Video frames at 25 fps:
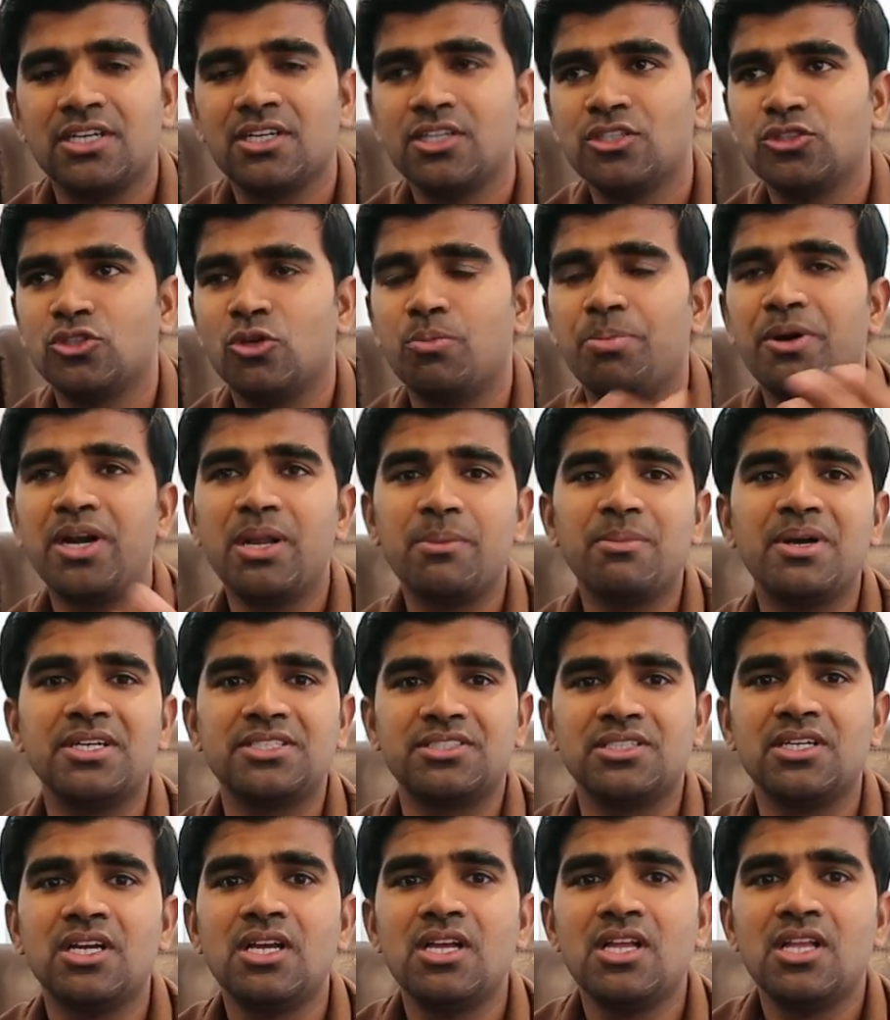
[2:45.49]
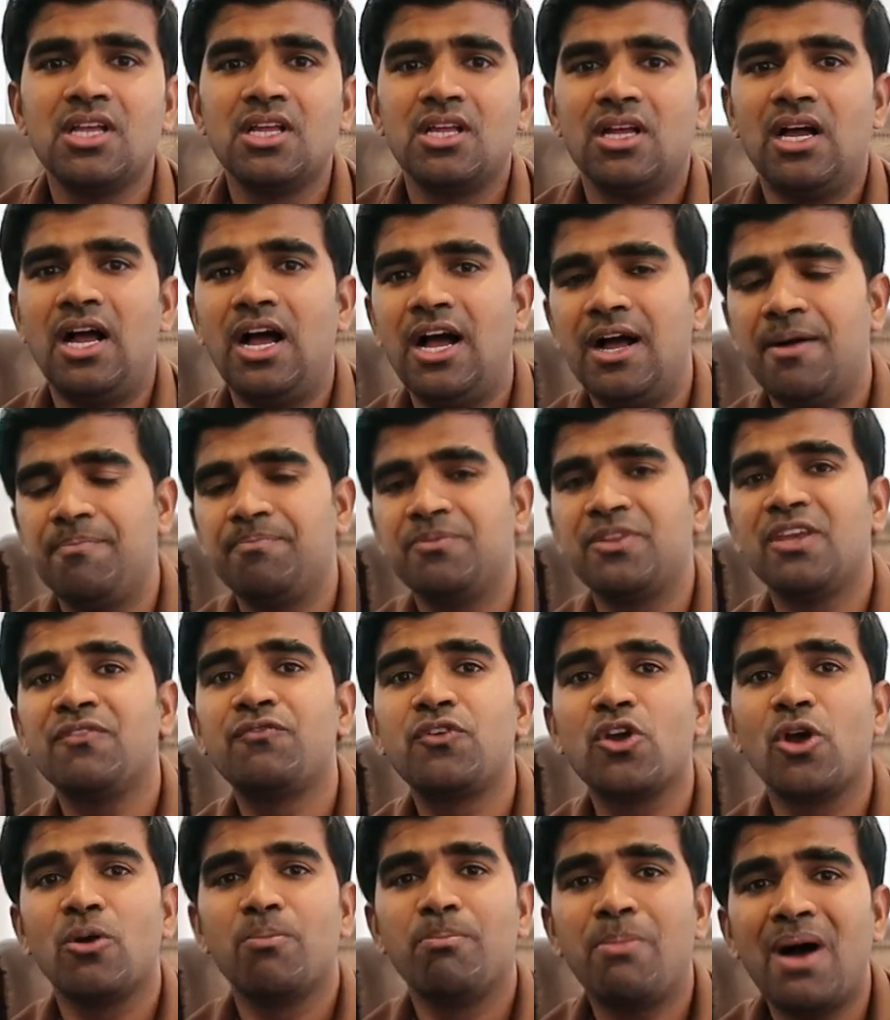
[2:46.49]
So pretty much um, if
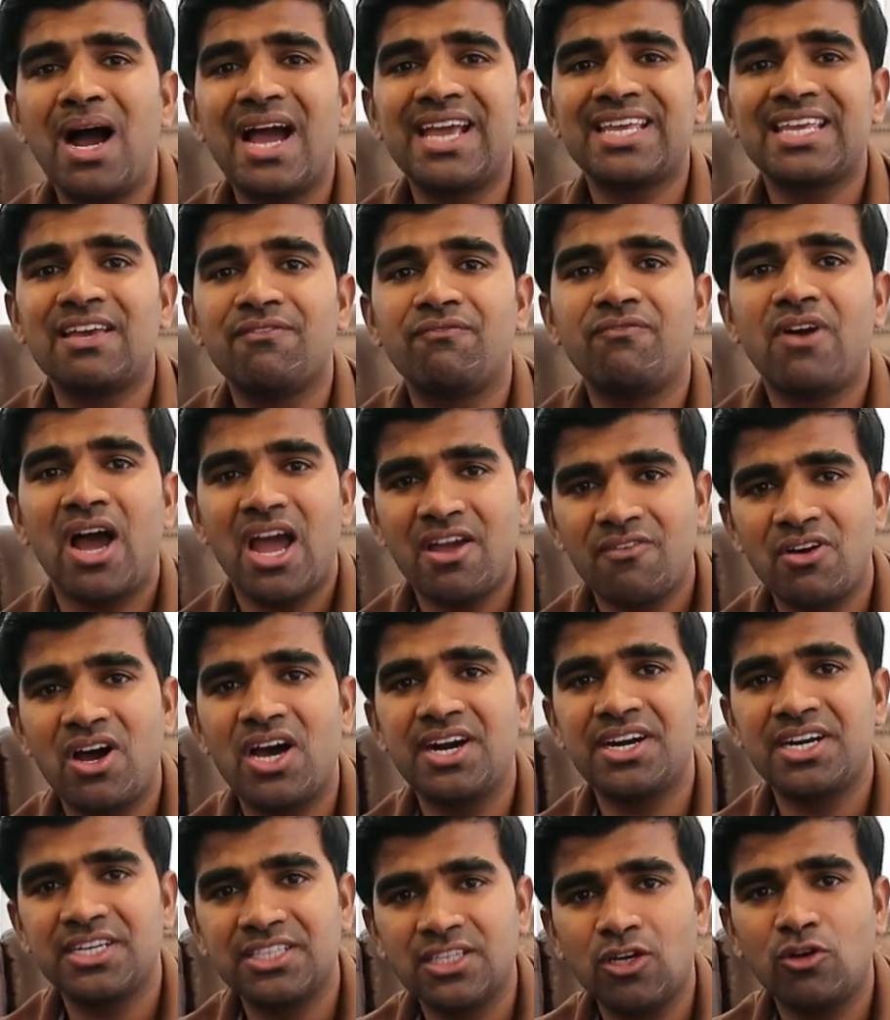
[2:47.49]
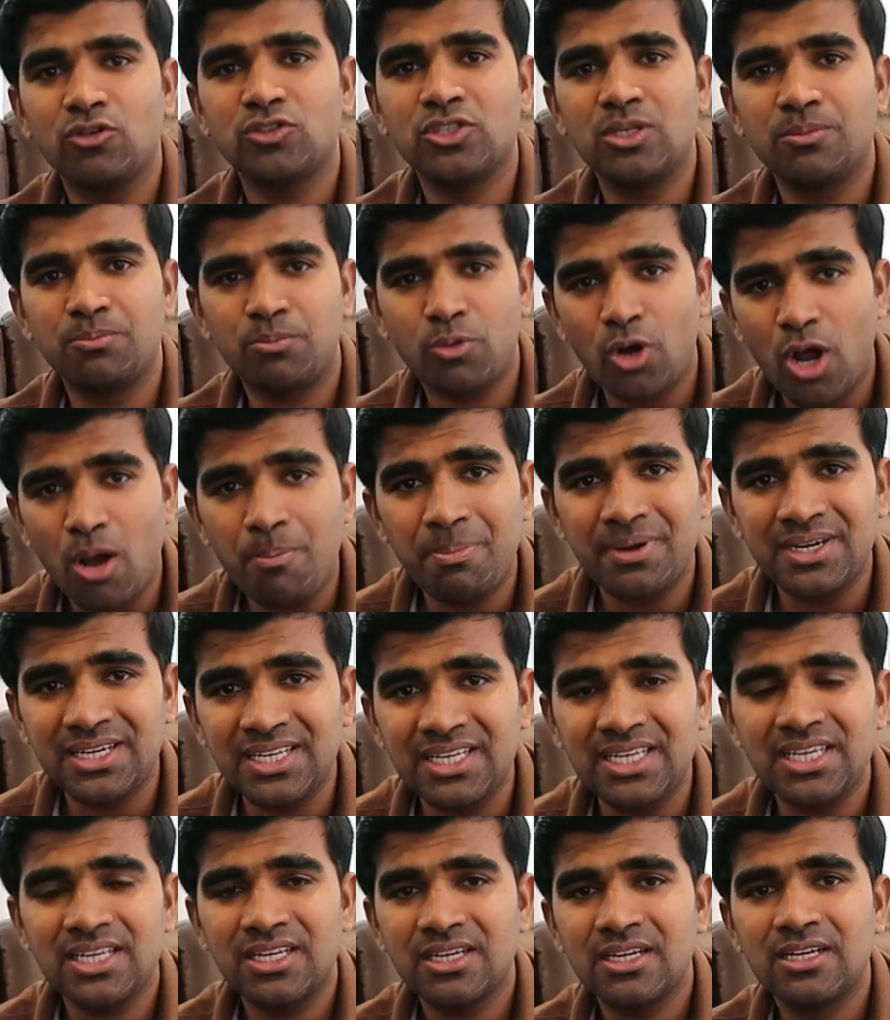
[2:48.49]
you're buying a five hundred thousand
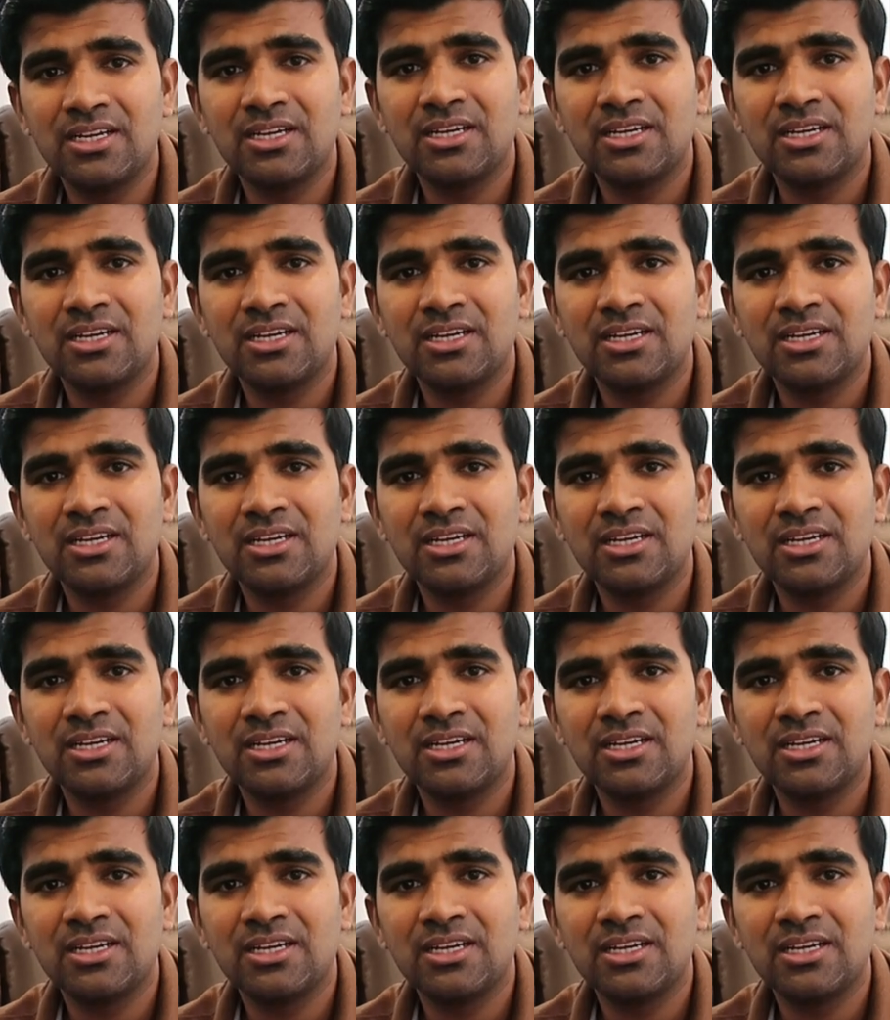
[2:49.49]
property,